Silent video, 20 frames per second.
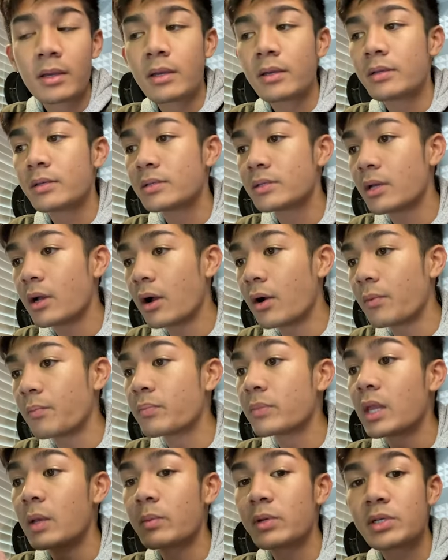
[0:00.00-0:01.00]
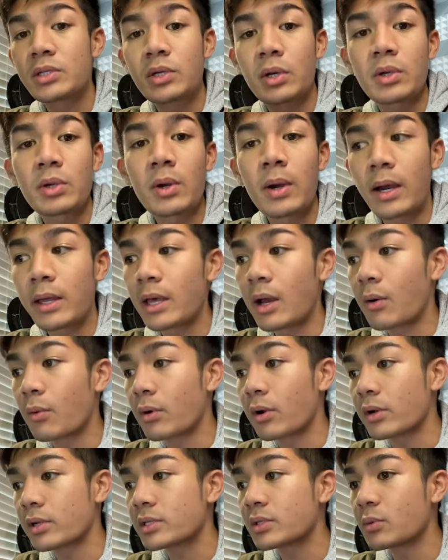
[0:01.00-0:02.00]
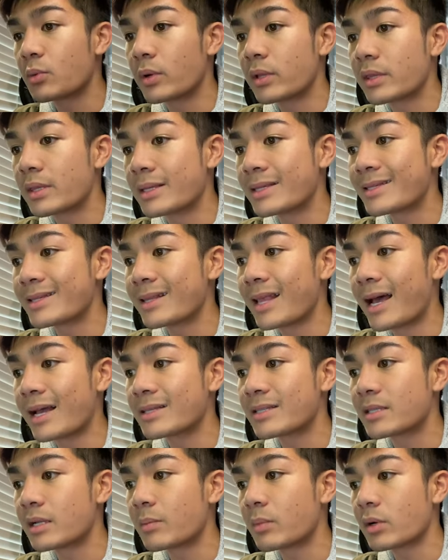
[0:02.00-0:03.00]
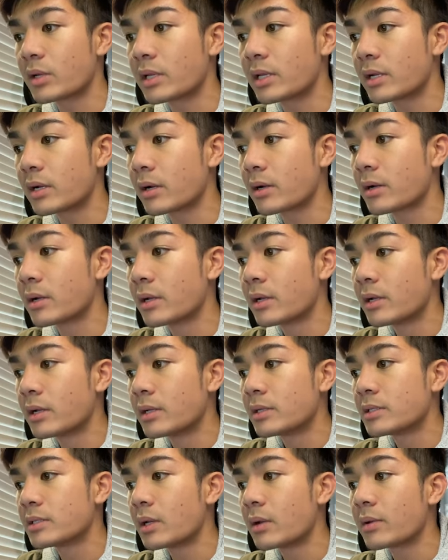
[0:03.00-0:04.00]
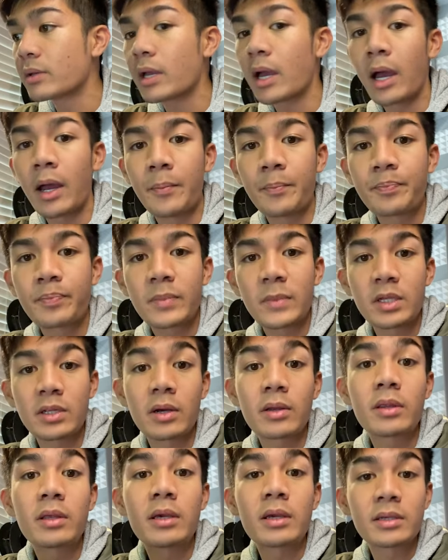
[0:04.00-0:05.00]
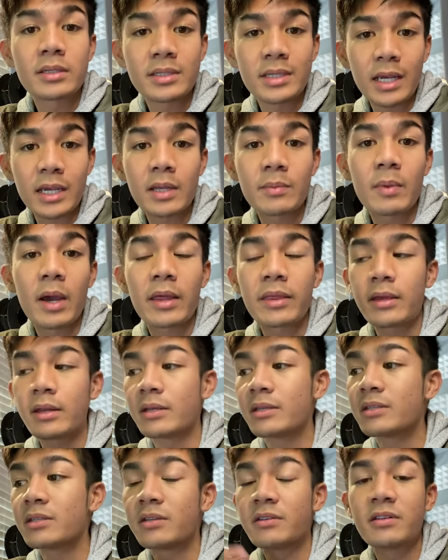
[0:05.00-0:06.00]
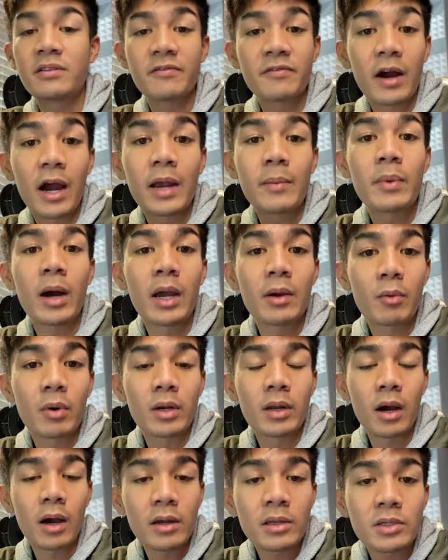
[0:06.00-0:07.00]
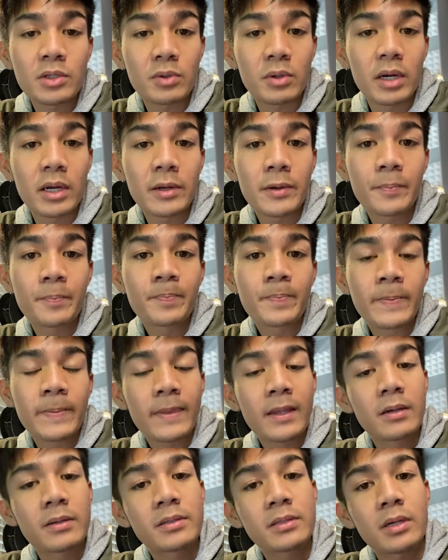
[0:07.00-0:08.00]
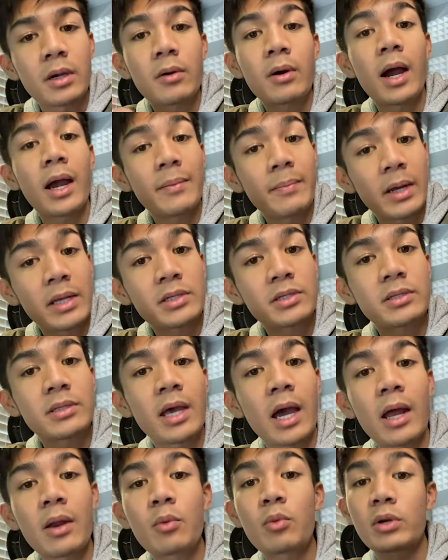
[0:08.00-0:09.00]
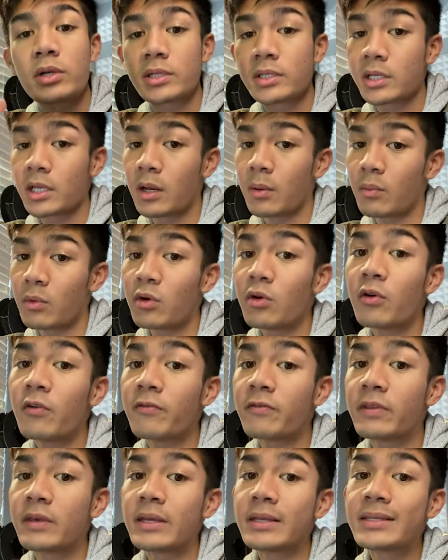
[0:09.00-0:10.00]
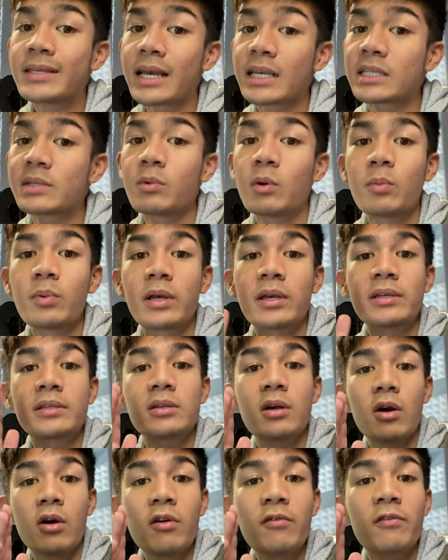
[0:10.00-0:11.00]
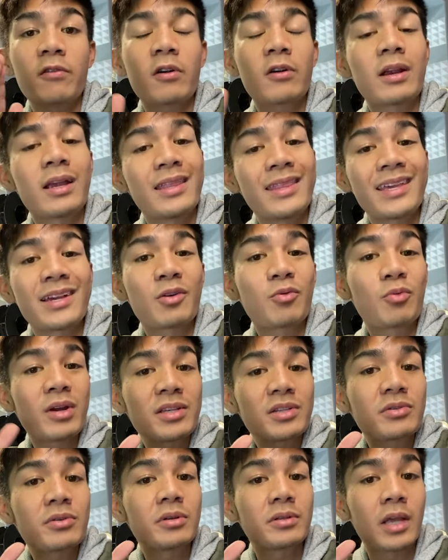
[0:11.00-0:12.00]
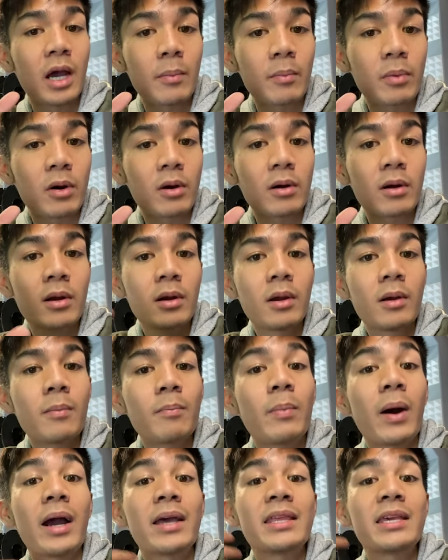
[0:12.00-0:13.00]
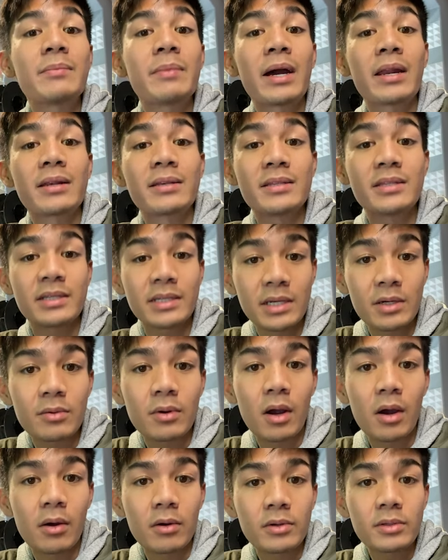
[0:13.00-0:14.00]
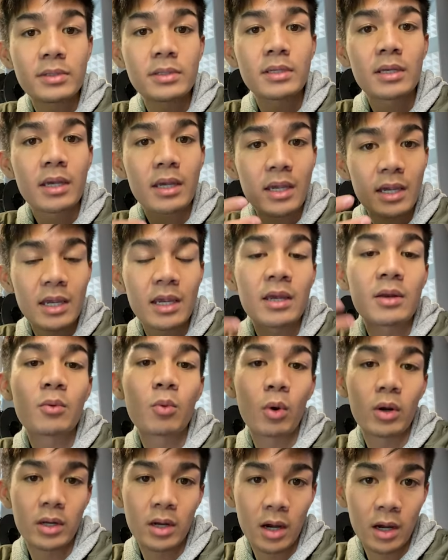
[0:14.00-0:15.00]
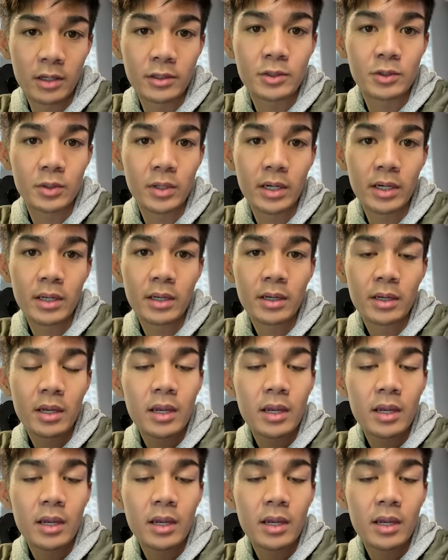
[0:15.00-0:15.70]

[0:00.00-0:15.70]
So let me show you how that works with this last number here. So again, the second method is to divide by 100. So I mentioned that we're just going to move the decimal place over in the original number by the amount of zeros in 100.